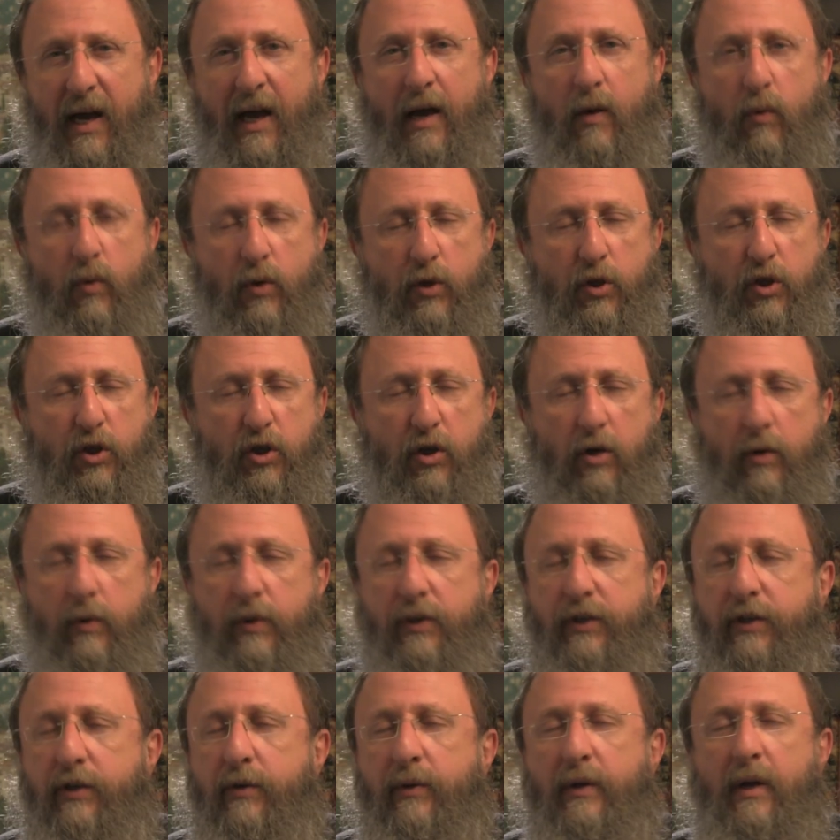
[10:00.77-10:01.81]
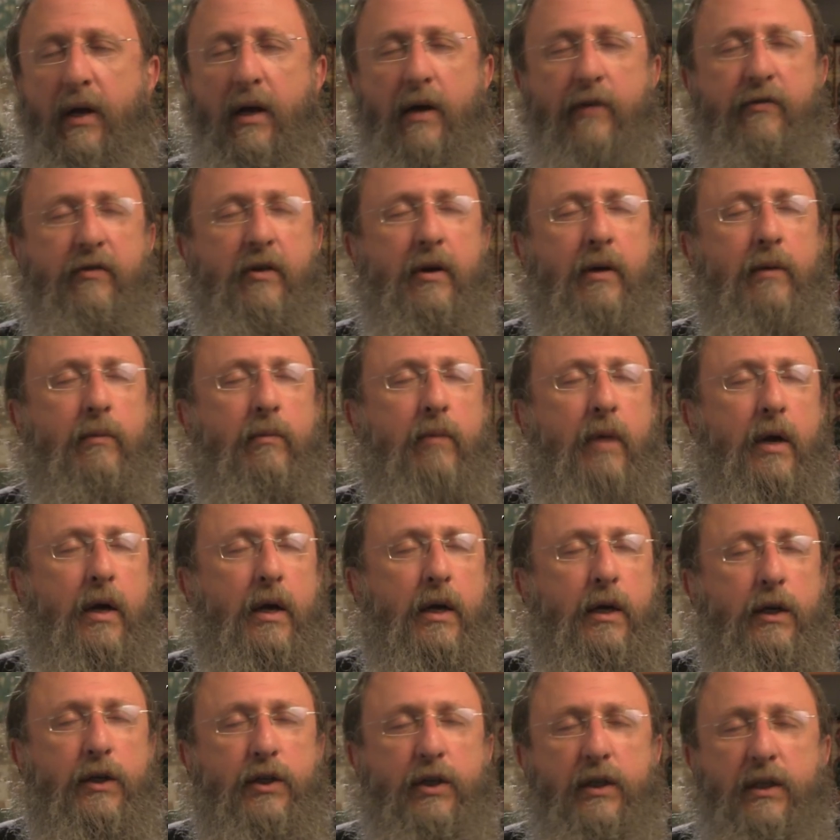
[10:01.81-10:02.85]
I will show it to you. And Abraham
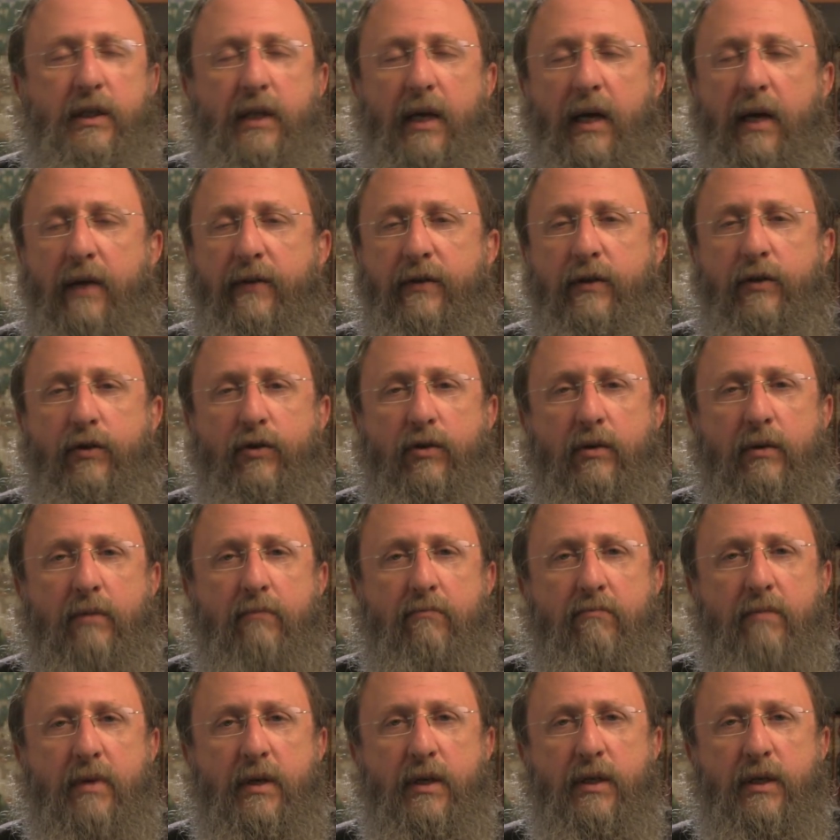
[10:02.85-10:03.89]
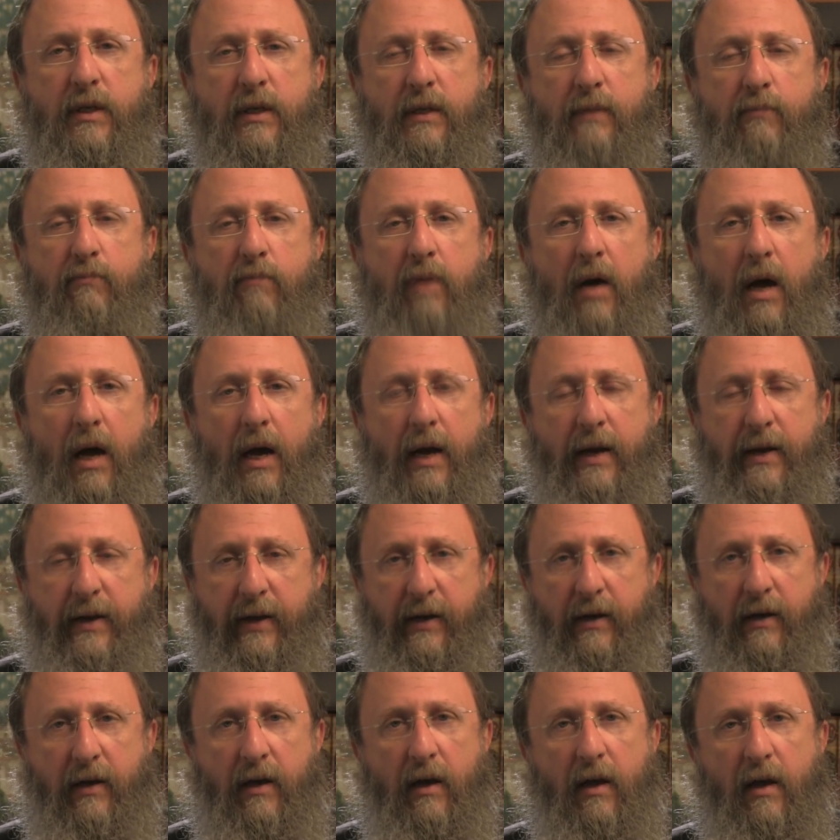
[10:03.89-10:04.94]
just had this tremendous
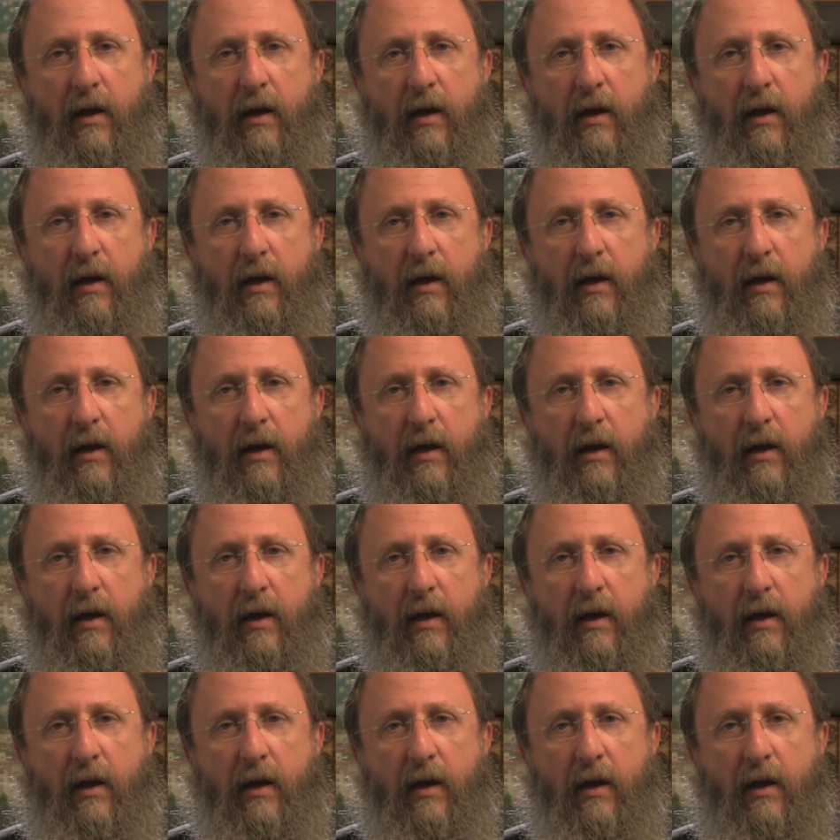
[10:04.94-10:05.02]
pining